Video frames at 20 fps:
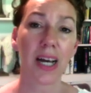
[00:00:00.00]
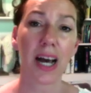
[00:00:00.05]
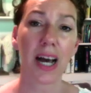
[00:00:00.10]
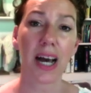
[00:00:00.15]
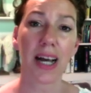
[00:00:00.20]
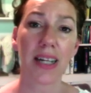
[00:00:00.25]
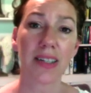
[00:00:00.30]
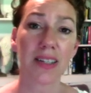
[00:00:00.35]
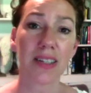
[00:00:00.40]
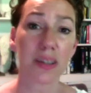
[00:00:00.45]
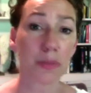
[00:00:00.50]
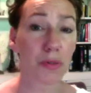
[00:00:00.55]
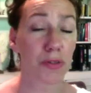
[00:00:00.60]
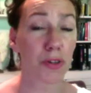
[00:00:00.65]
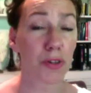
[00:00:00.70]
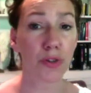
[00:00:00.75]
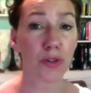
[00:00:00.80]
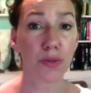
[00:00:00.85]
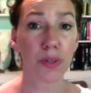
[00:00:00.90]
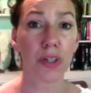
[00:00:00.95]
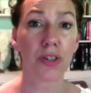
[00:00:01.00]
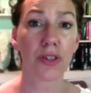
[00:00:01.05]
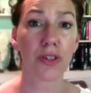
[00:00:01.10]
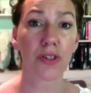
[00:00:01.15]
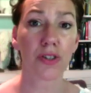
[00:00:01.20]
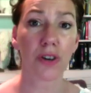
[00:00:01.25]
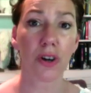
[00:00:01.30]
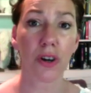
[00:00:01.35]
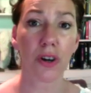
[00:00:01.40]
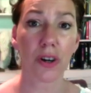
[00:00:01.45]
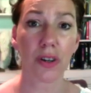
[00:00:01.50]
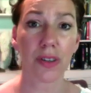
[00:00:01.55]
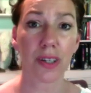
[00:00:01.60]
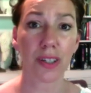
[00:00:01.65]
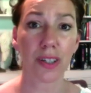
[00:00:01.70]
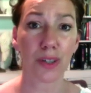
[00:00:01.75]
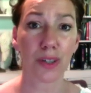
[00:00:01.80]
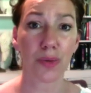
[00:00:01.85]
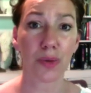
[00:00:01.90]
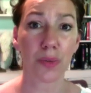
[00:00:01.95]
And some of those reasons are that
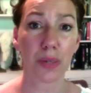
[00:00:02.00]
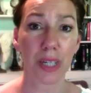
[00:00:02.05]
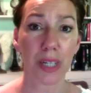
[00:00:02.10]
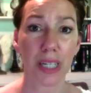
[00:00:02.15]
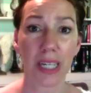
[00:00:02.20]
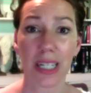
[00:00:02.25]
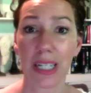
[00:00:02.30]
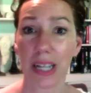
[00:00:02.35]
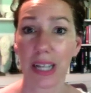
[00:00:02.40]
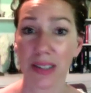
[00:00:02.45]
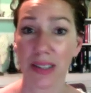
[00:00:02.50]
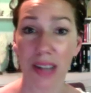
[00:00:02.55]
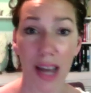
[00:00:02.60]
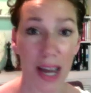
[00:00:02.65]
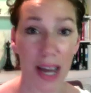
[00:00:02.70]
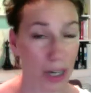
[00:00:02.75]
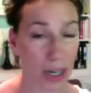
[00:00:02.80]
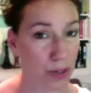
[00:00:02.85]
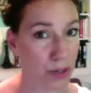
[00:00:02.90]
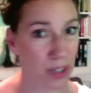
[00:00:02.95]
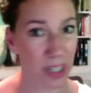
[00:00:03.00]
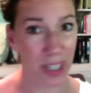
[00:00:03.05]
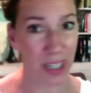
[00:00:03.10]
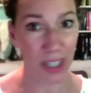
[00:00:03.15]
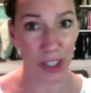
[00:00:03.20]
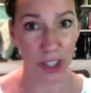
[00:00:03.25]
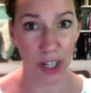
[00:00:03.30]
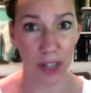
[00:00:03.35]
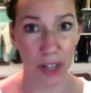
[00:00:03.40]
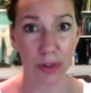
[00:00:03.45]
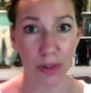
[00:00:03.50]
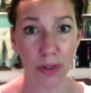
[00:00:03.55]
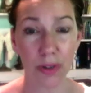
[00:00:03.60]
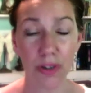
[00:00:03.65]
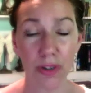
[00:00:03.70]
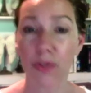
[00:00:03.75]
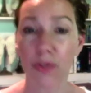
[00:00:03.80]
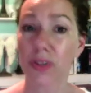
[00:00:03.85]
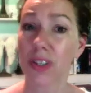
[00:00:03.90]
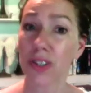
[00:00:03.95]
you will be less angry in general.
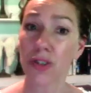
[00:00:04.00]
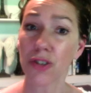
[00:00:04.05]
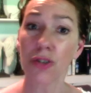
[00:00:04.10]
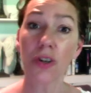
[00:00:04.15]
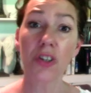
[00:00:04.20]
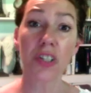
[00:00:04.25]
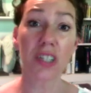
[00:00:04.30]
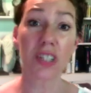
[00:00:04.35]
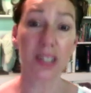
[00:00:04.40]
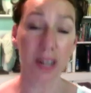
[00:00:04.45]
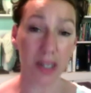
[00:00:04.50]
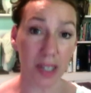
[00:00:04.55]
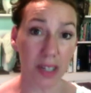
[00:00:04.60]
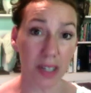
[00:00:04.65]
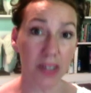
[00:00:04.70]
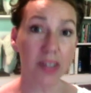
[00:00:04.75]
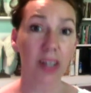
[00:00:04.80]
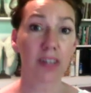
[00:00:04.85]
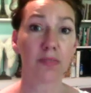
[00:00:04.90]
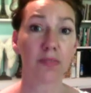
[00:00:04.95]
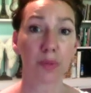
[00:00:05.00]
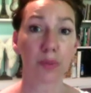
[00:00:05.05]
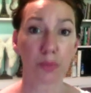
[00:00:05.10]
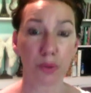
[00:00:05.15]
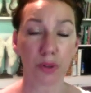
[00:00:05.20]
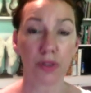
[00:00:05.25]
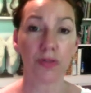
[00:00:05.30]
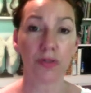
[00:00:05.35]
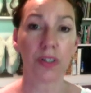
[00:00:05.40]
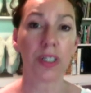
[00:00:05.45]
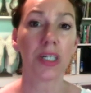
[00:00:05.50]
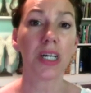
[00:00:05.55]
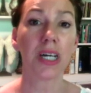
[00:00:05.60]
So these are all studies that have been proven.